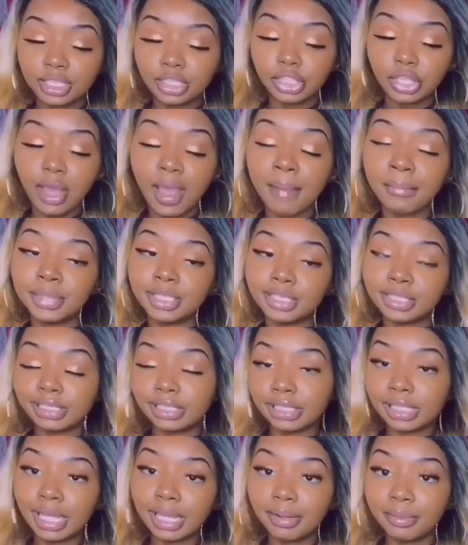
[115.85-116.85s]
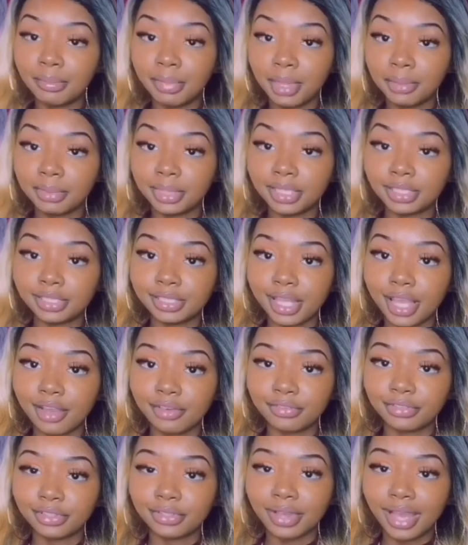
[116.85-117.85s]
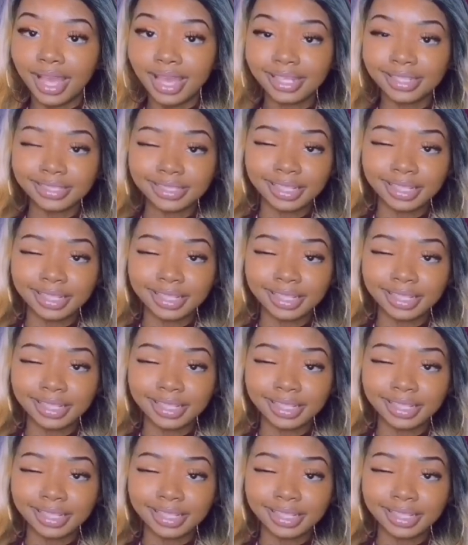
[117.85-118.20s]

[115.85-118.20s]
so I'm gonna just slay them baby hairs down for you guys.